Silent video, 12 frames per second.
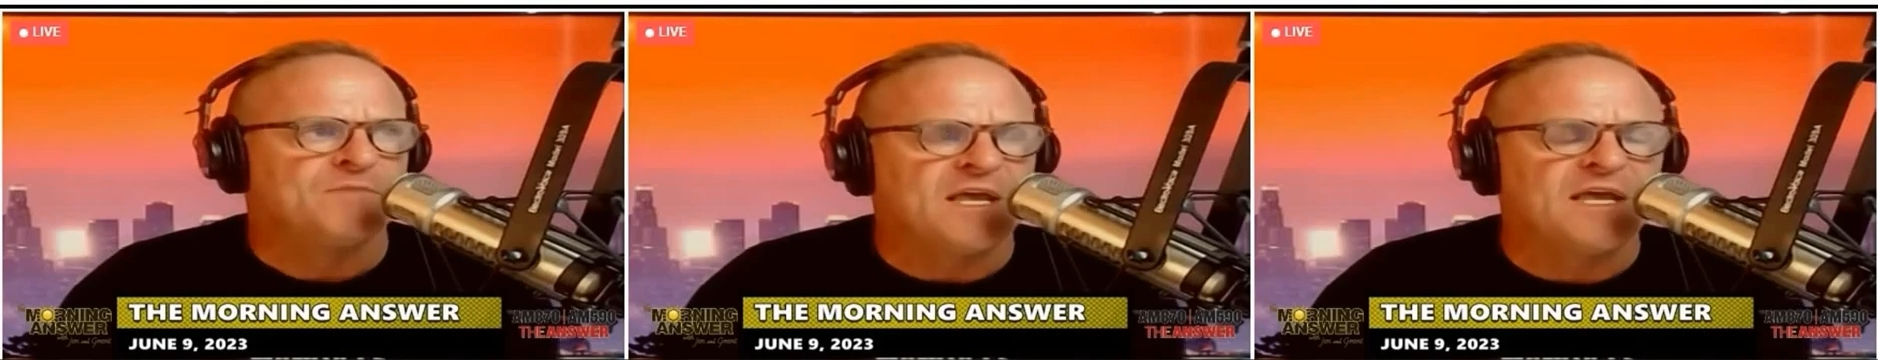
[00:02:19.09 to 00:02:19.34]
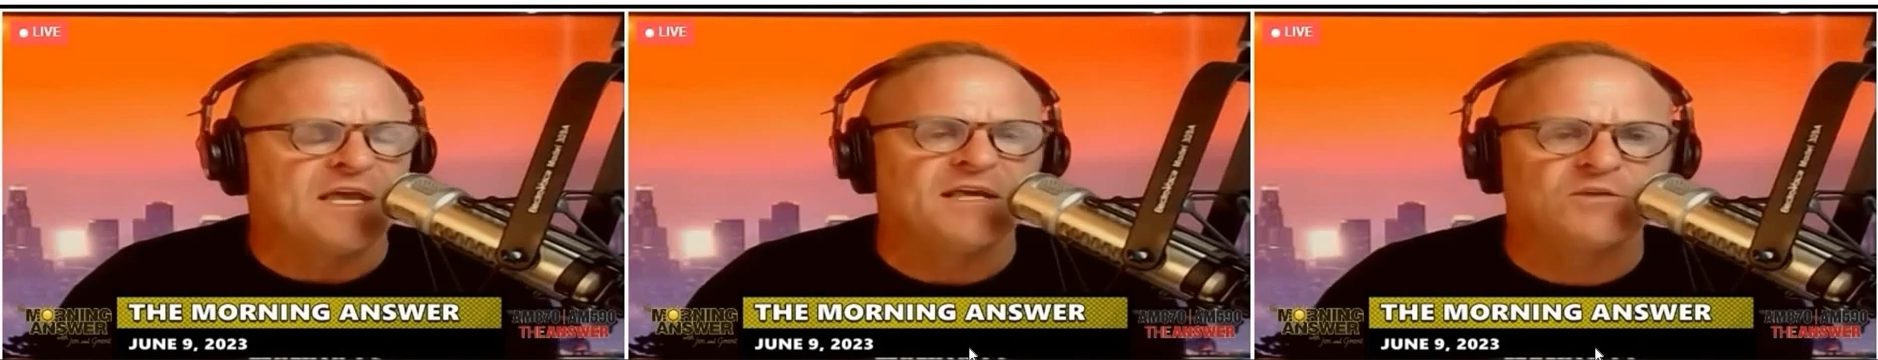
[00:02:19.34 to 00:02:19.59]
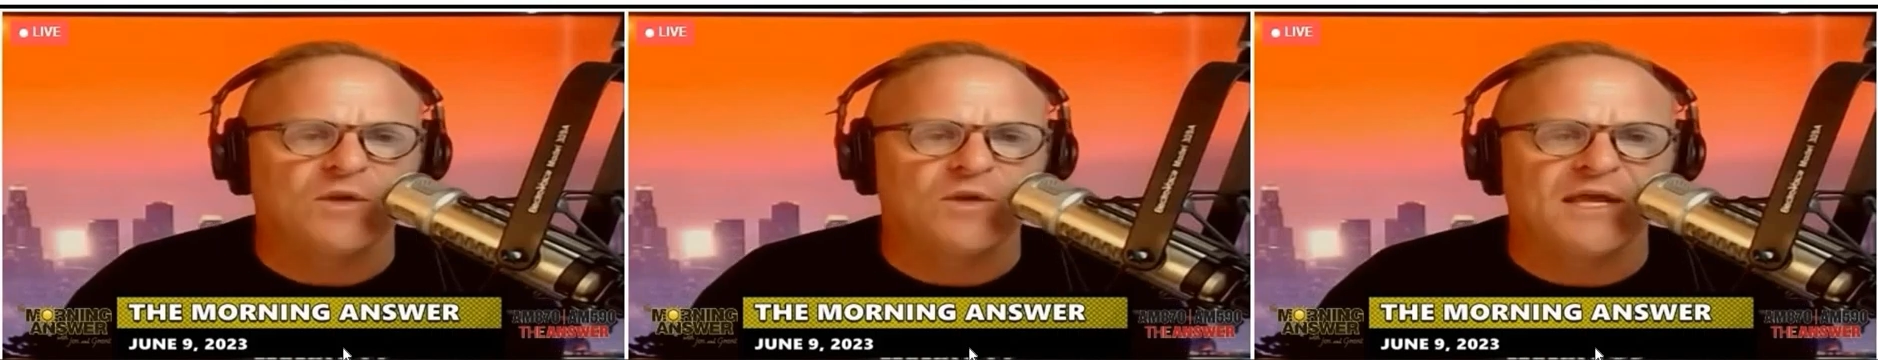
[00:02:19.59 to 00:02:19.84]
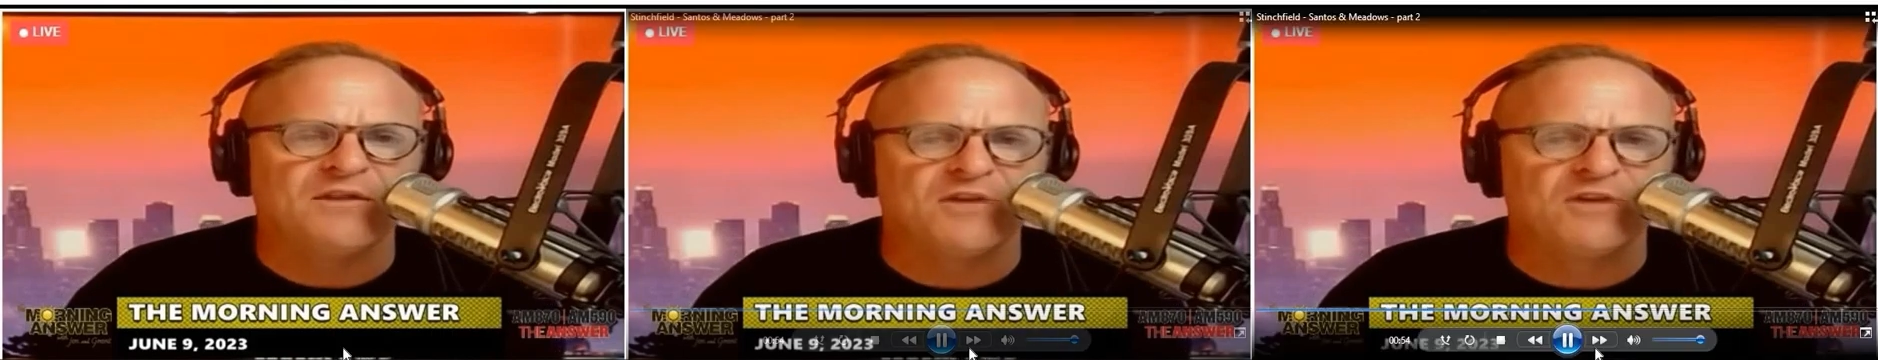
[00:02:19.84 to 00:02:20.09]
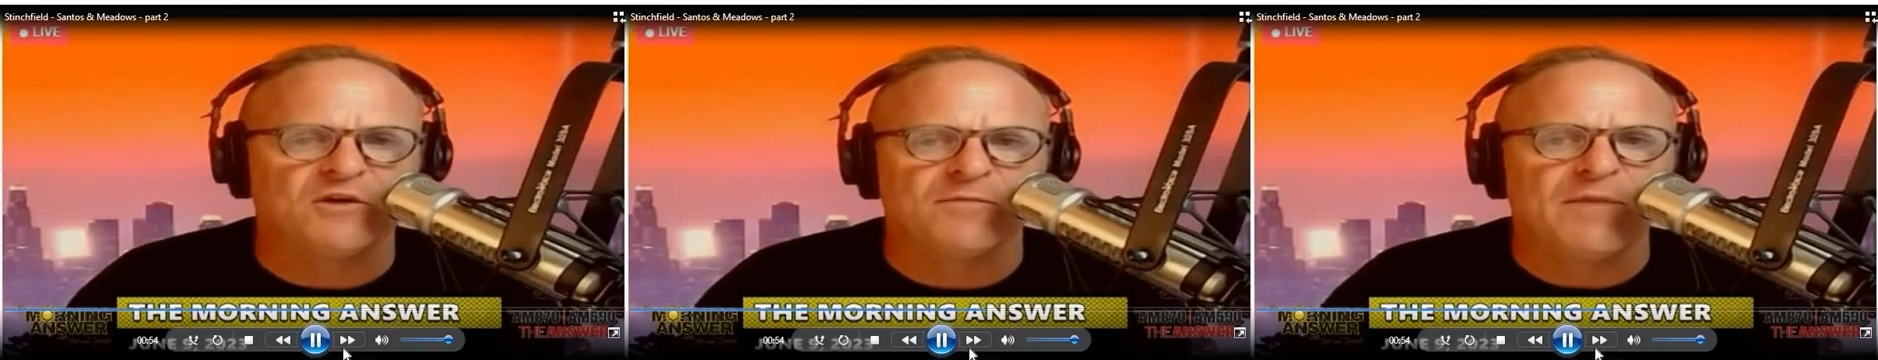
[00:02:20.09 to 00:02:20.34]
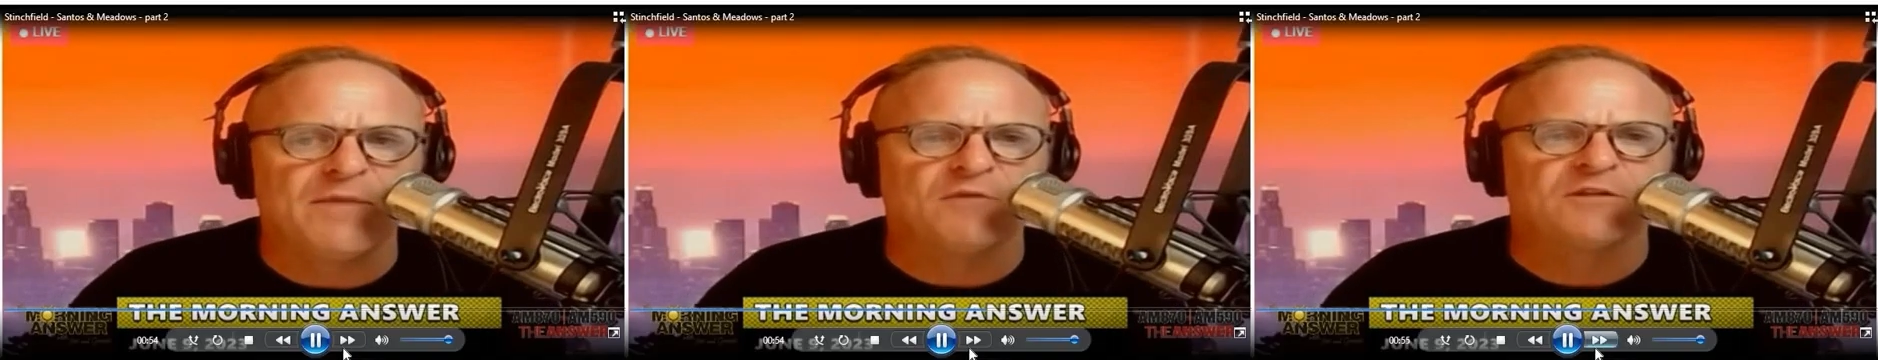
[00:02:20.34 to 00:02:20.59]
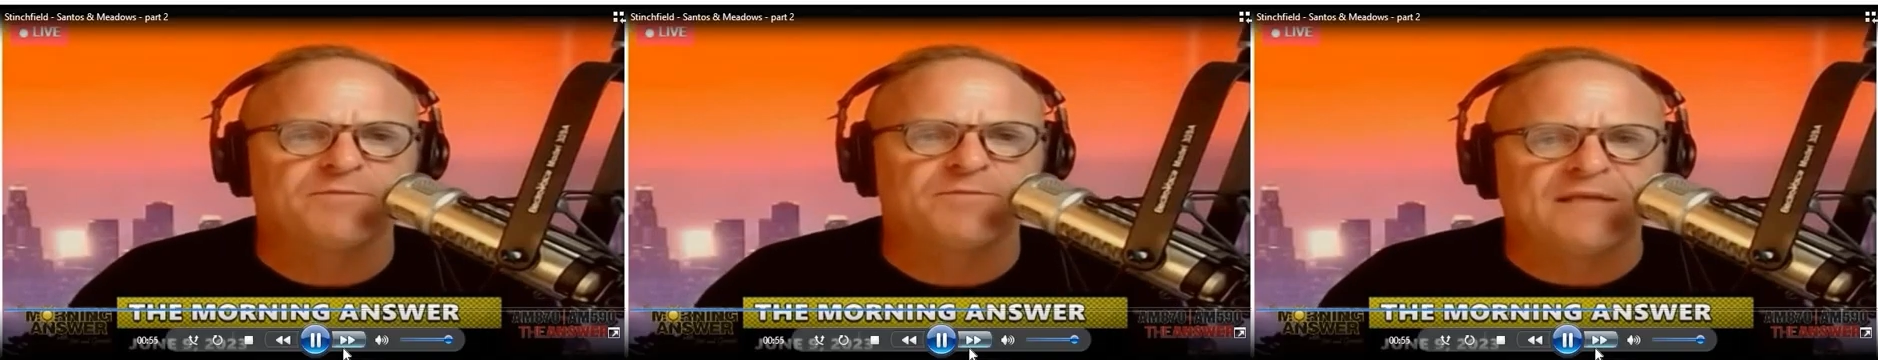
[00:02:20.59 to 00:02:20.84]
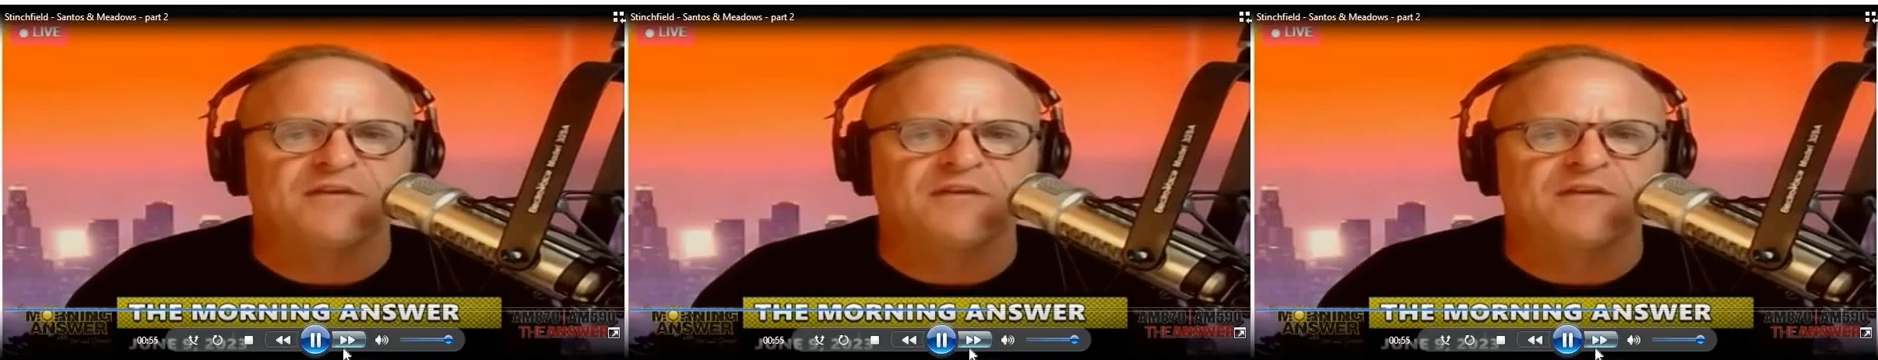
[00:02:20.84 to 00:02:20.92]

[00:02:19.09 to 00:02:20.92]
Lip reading: It is what they do in many respects.